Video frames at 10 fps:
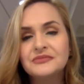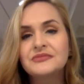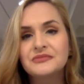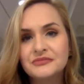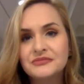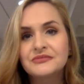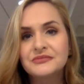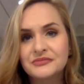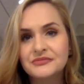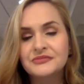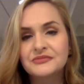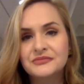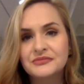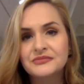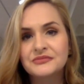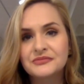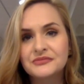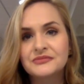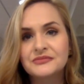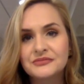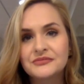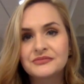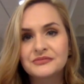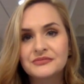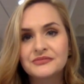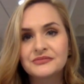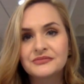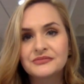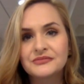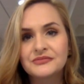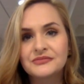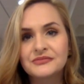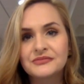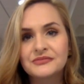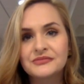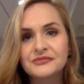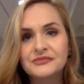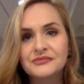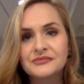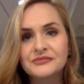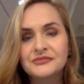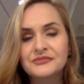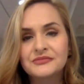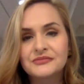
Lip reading: No words are spoken by the person on screen.